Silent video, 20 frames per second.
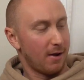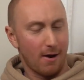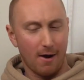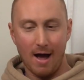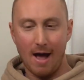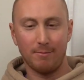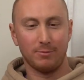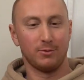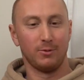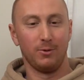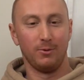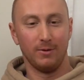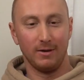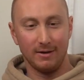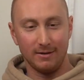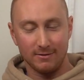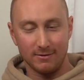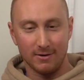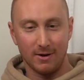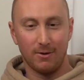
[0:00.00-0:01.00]
Oh, absolutely.
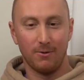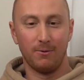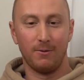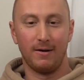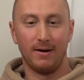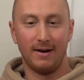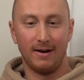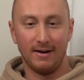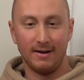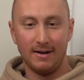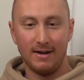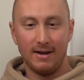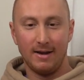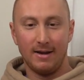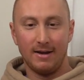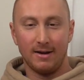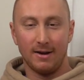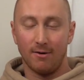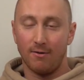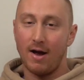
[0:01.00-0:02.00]
So,
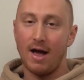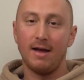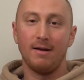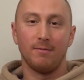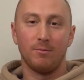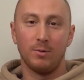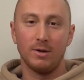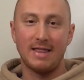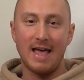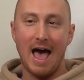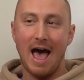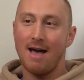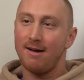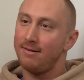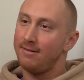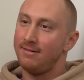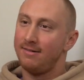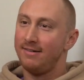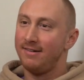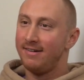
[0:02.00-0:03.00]
all right, with that,
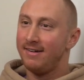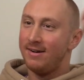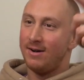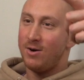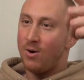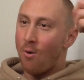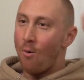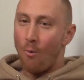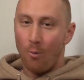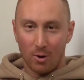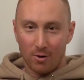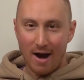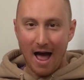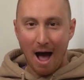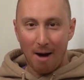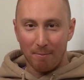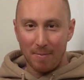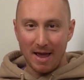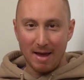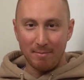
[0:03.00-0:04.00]
we're
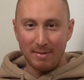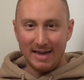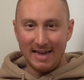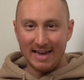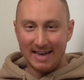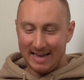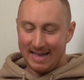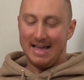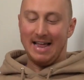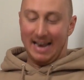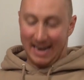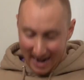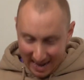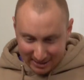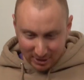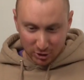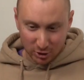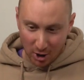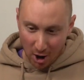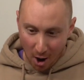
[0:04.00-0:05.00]
out, baby.
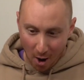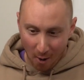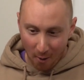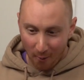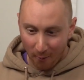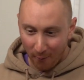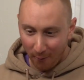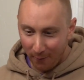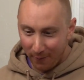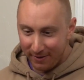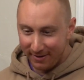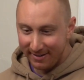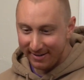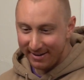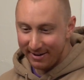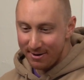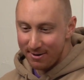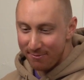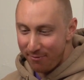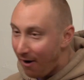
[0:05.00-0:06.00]
Let's go.
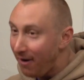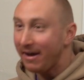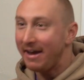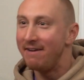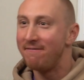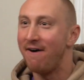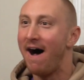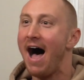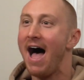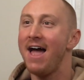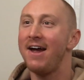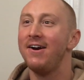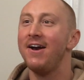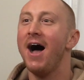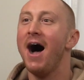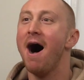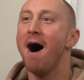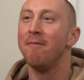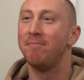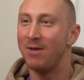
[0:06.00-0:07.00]
Fucking fired
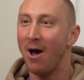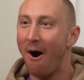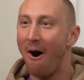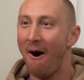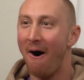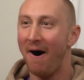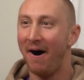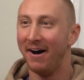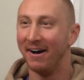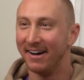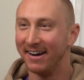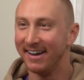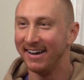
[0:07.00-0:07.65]
up, dog.